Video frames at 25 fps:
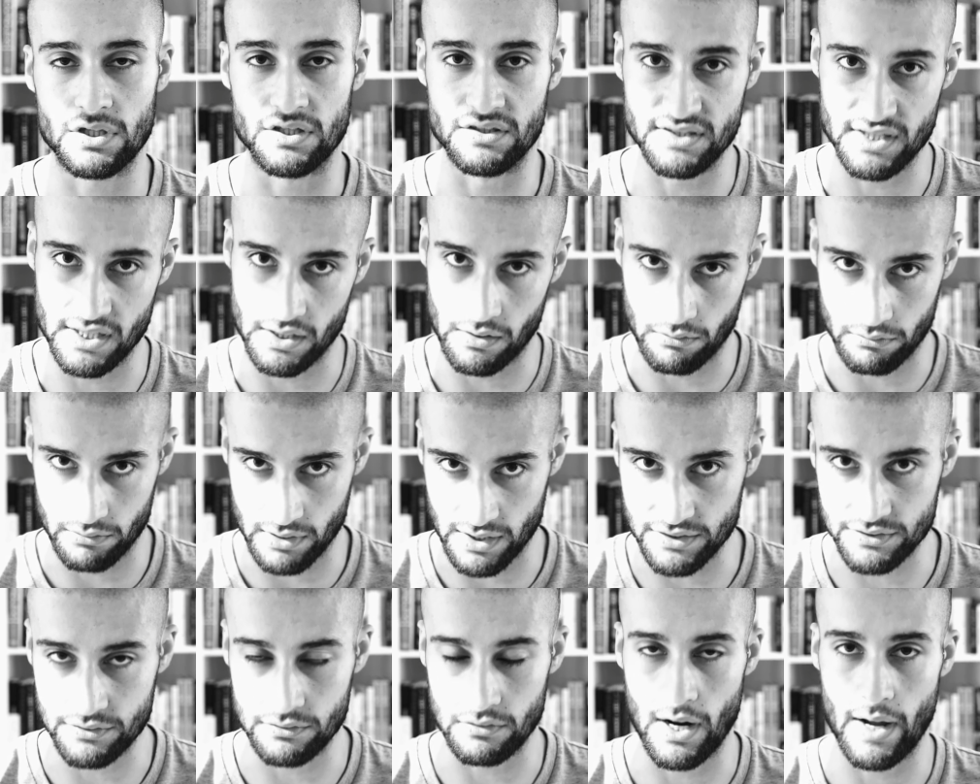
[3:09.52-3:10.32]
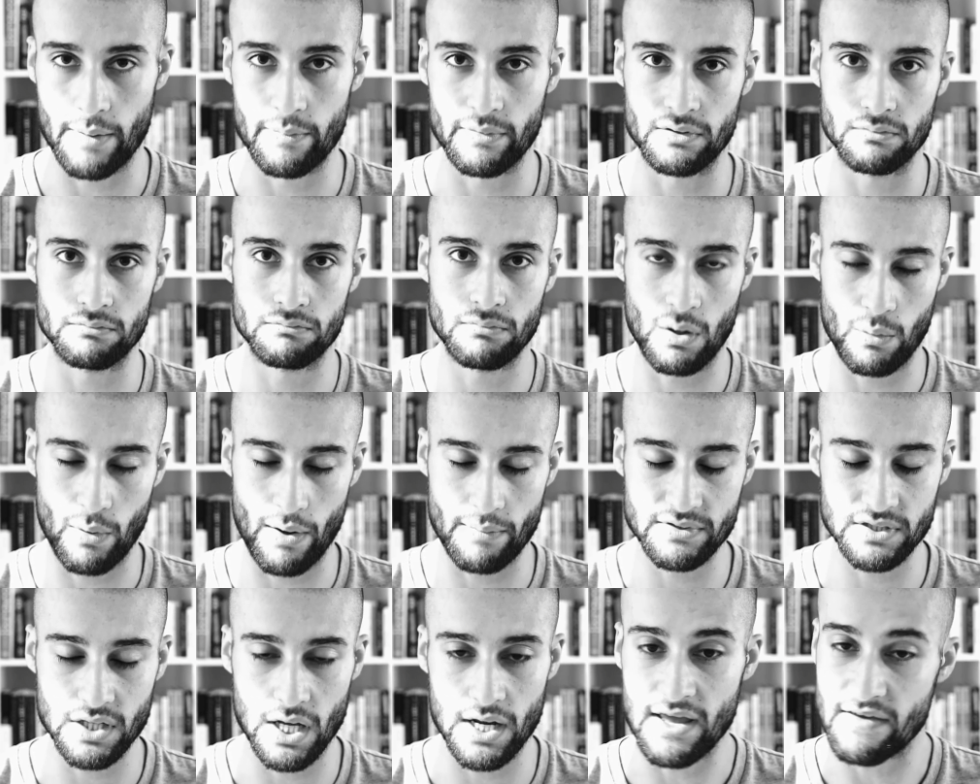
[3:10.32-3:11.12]
can see it on Instagram and my
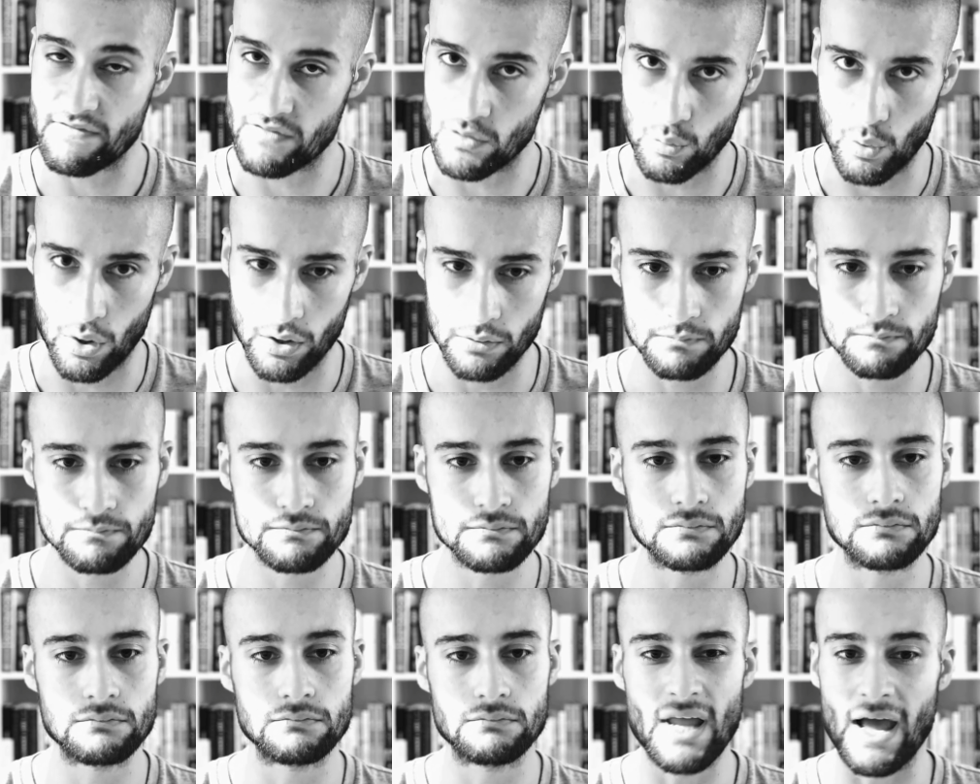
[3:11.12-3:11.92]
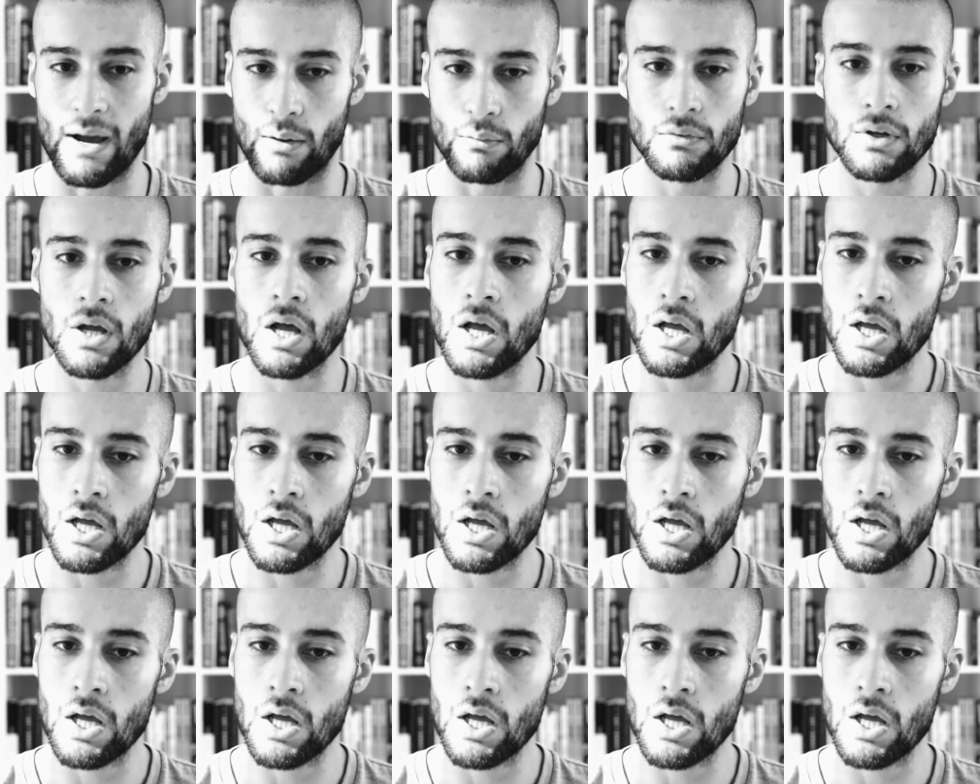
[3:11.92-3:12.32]
website if you want. Now,